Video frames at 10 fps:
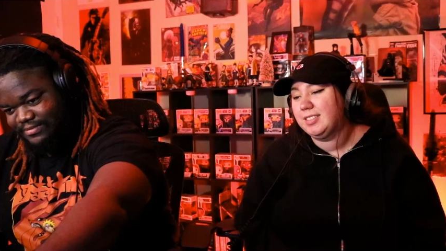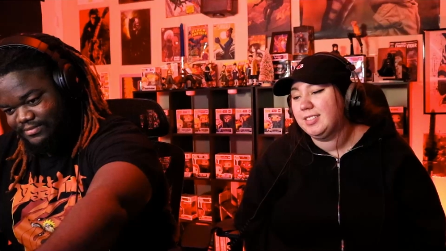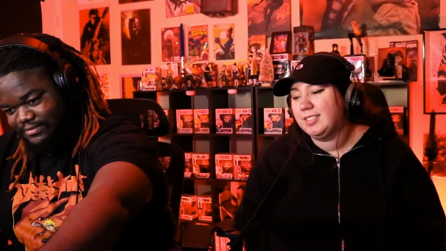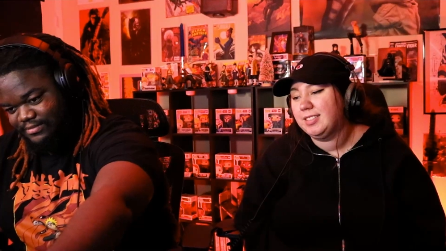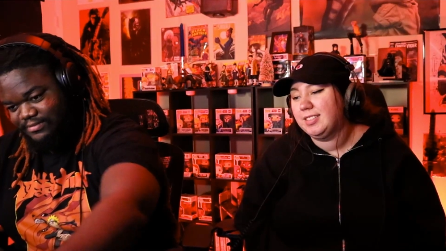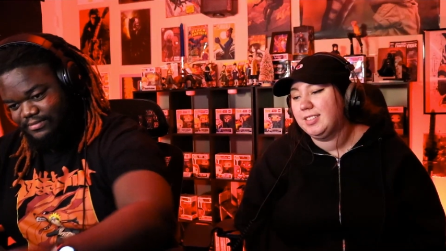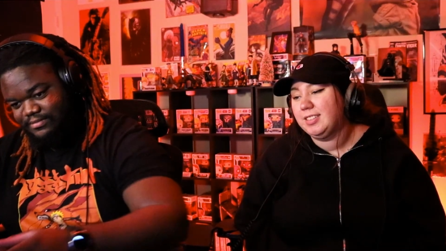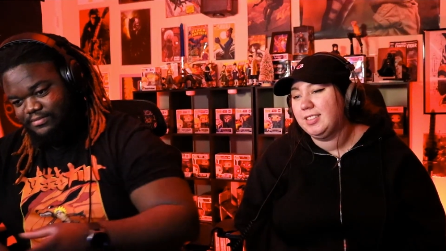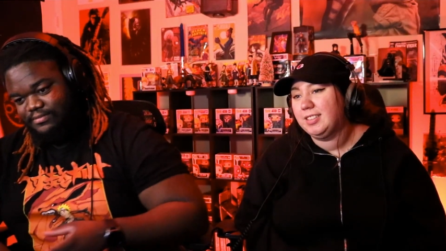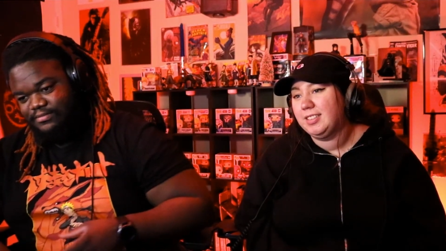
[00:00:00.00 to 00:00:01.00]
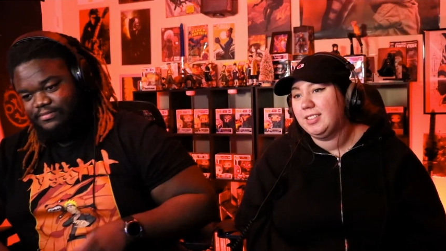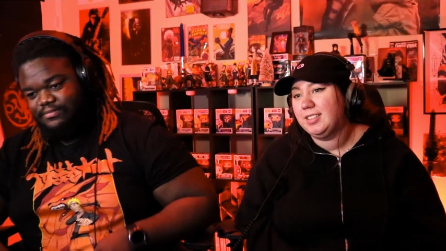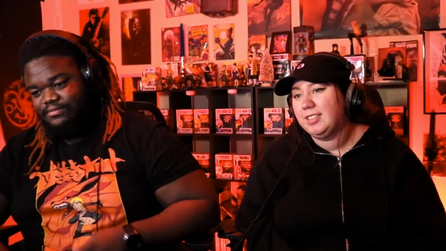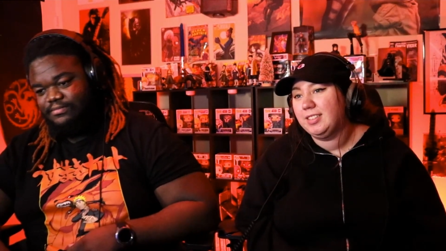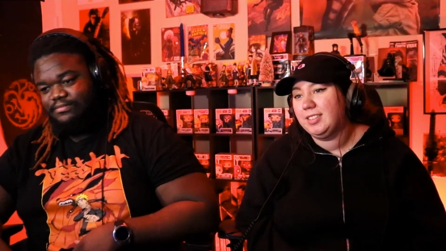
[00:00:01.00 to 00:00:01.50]

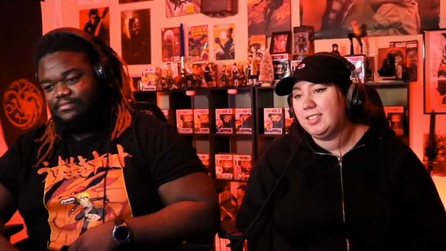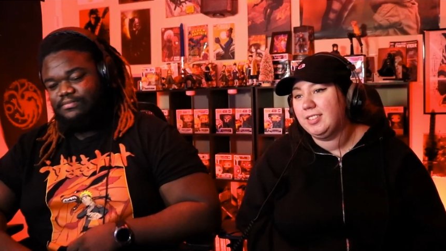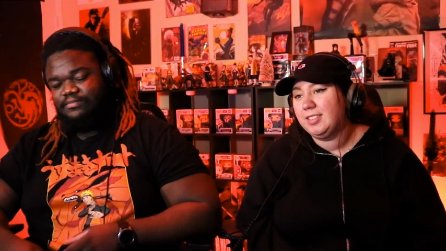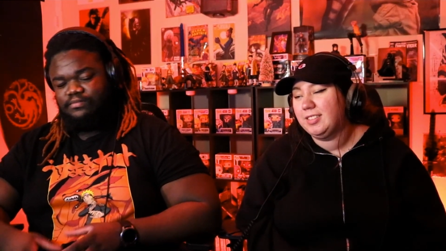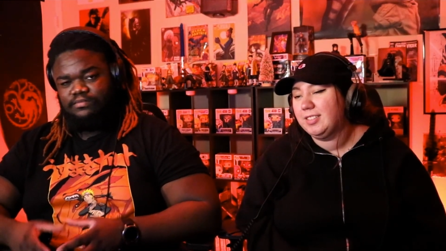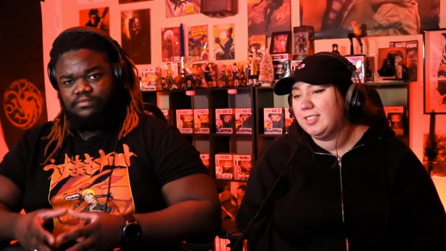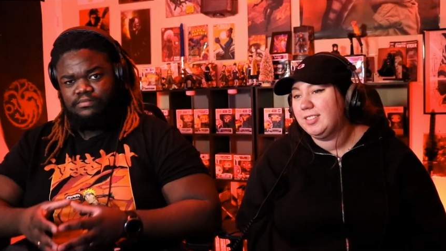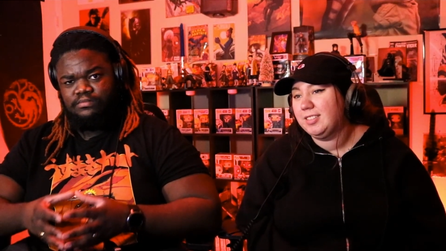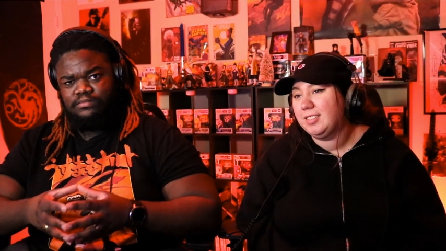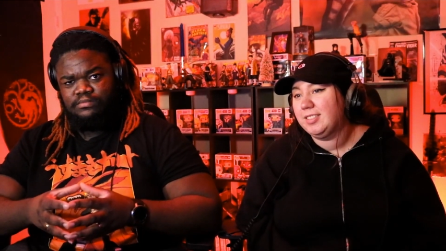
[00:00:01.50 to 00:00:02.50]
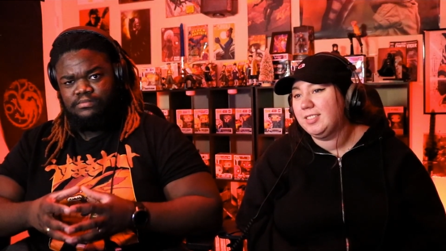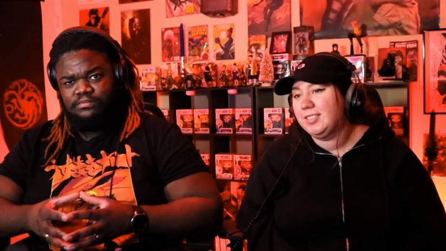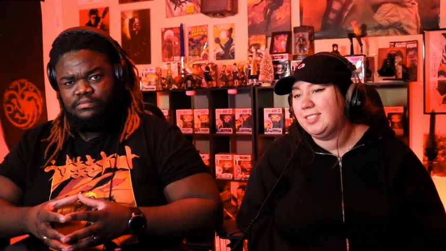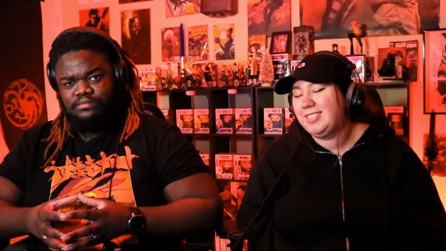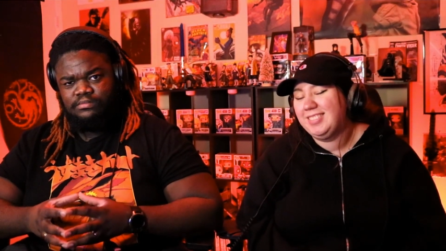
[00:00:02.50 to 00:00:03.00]

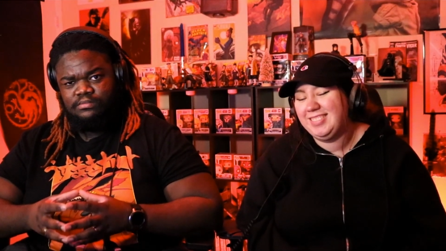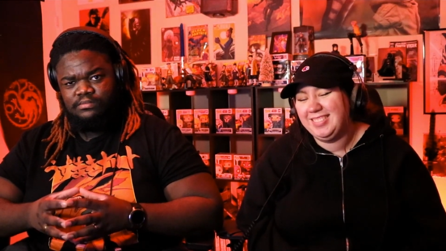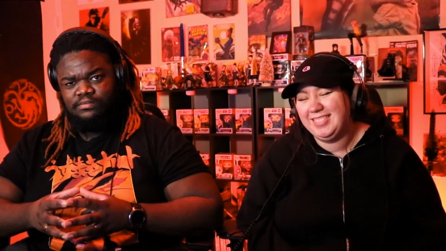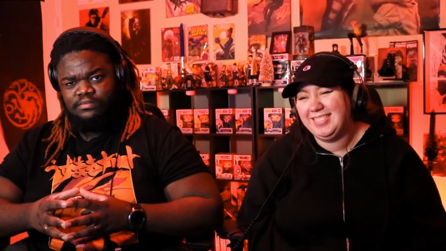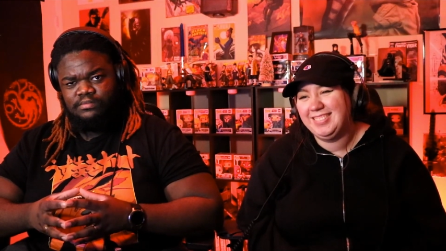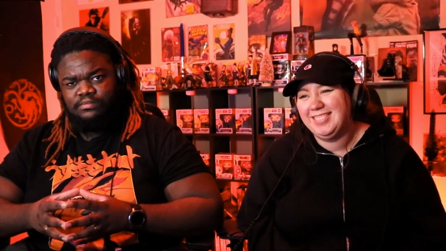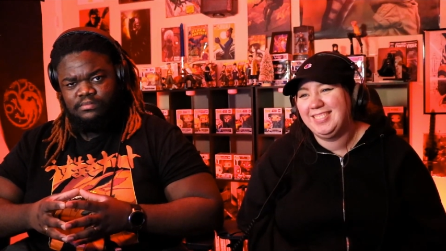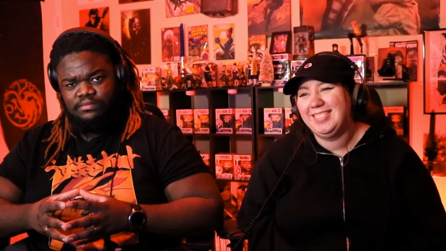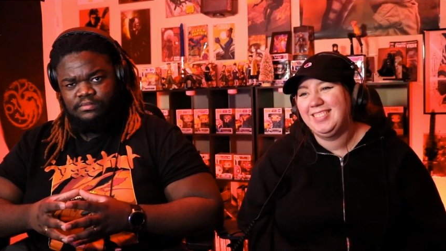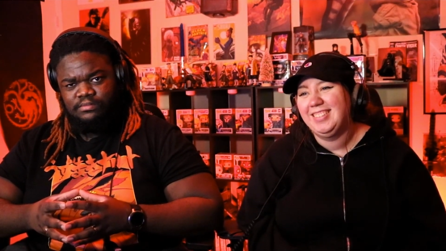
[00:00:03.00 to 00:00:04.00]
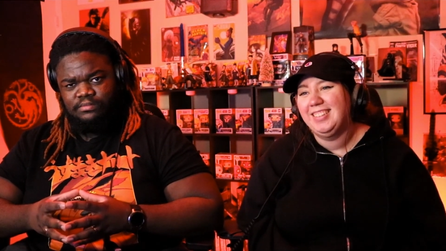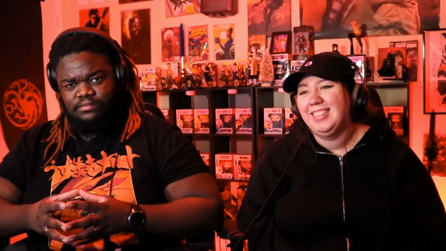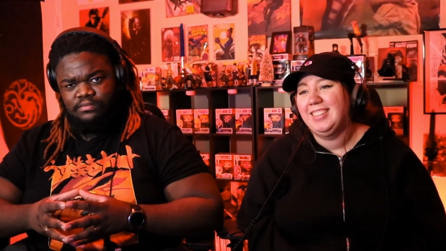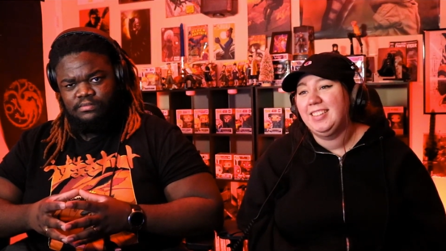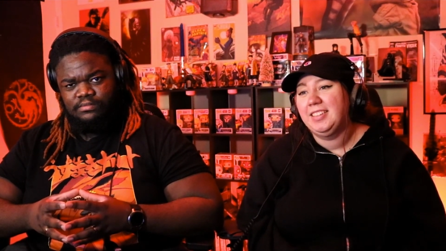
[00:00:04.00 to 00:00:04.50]

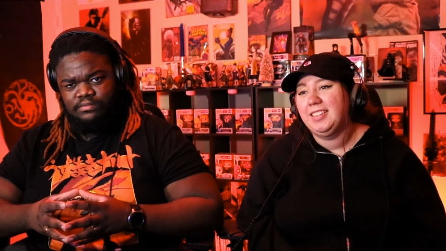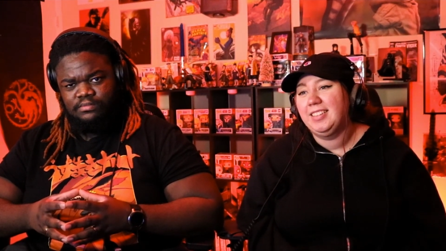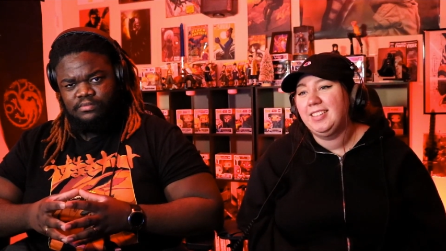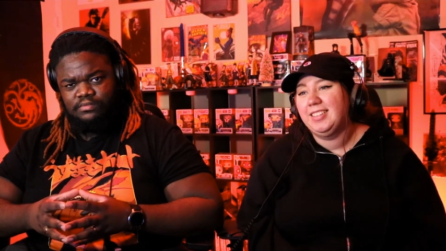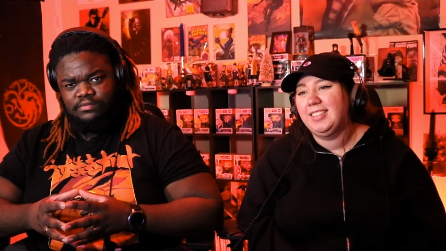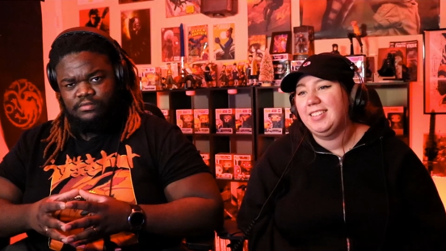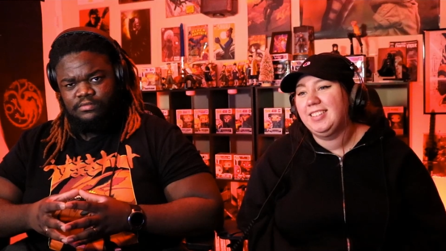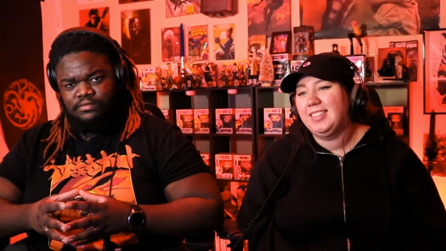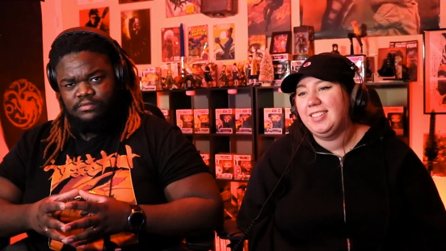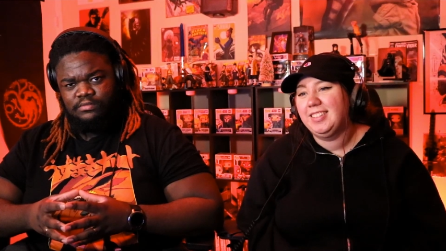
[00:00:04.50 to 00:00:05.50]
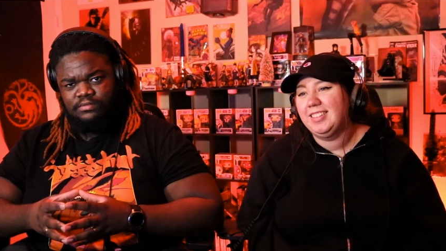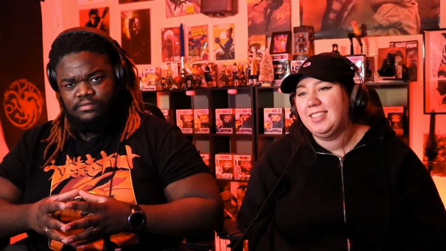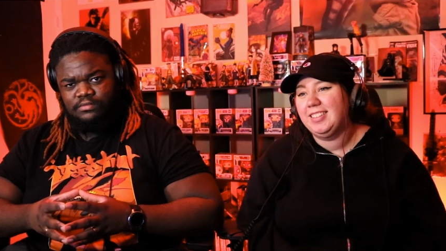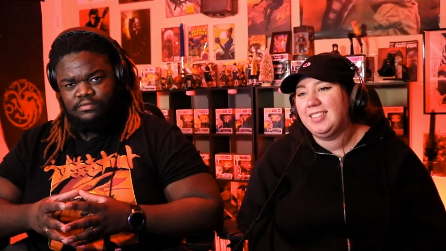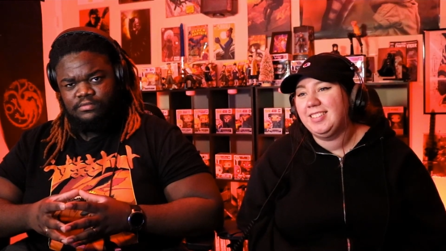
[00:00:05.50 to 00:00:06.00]

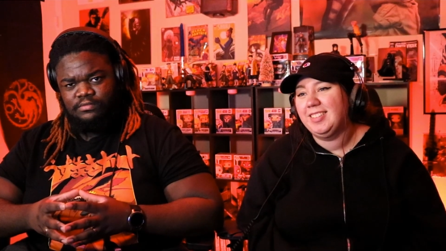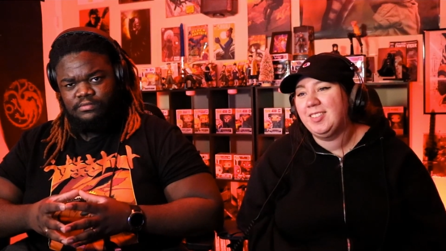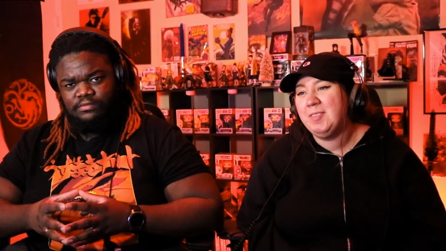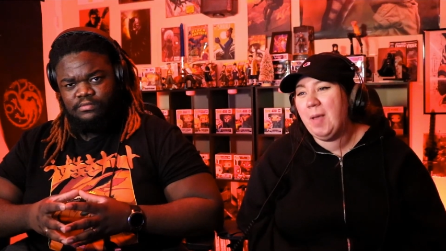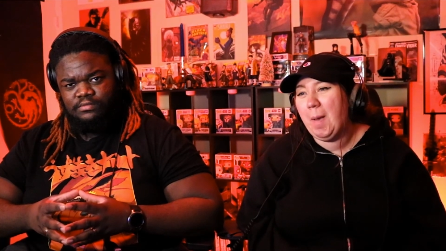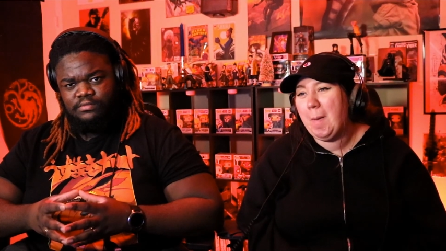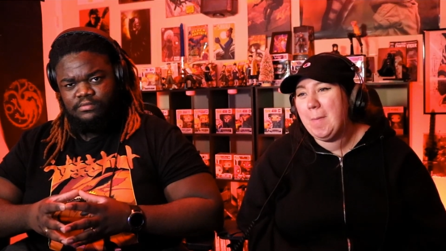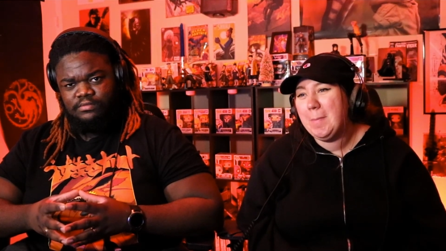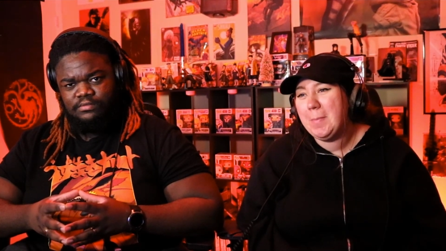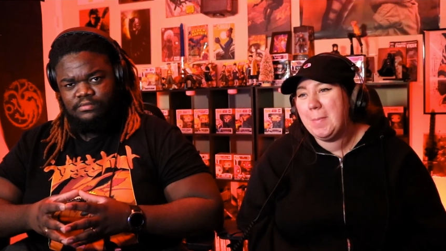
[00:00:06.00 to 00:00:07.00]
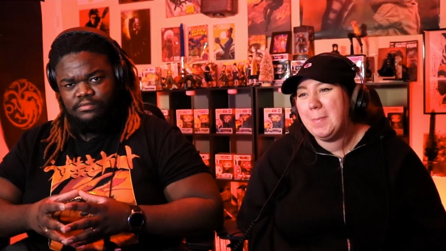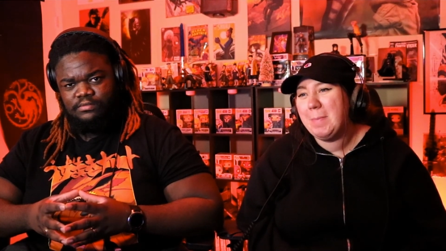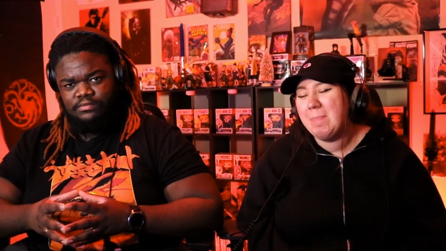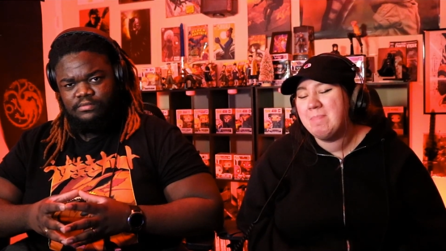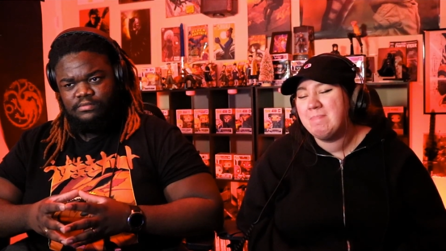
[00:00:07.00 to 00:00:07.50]

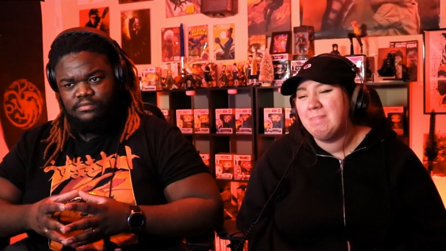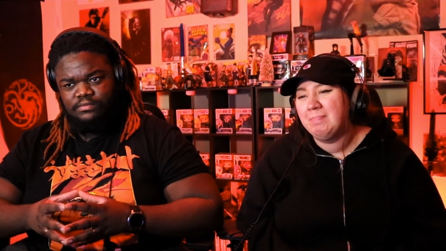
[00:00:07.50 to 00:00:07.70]
Nobody speaks.